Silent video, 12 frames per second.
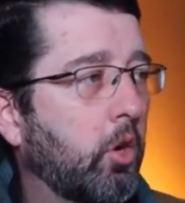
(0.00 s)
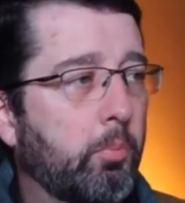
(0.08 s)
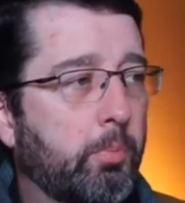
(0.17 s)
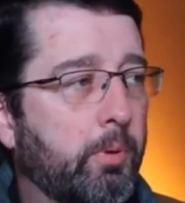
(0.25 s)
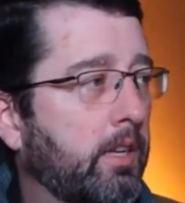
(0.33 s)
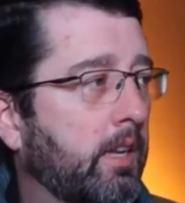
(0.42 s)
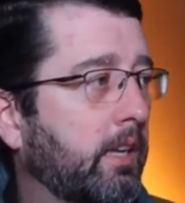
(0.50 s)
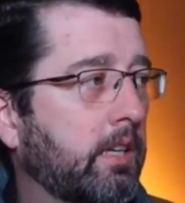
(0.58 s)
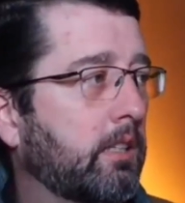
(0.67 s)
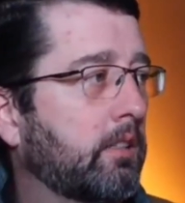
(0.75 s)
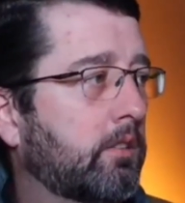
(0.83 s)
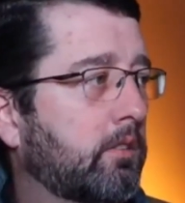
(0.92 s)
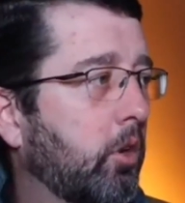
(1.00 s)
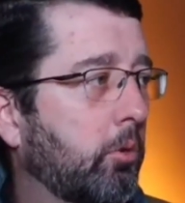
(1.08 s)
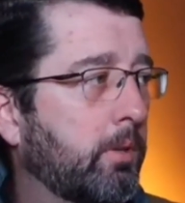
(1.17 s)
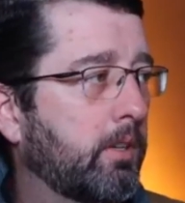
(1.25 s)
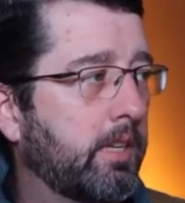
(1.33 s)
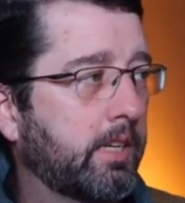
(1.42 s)
open tickets,
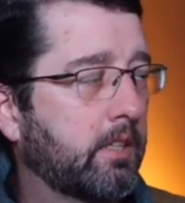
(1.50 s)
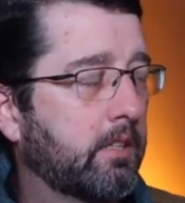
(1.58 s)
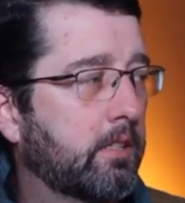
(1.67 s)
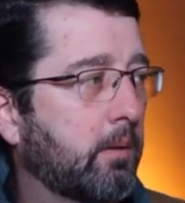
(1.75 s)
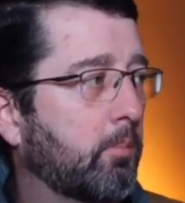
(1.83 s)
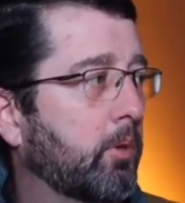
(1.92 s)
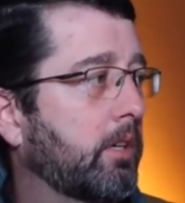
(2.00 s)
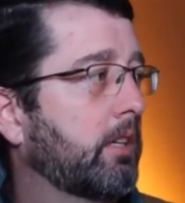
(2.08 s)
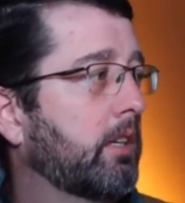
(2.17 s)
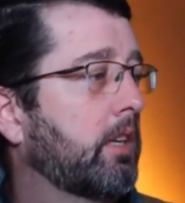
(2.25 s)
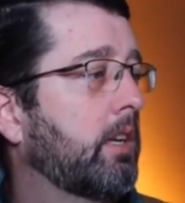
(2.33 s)
open ticket summary.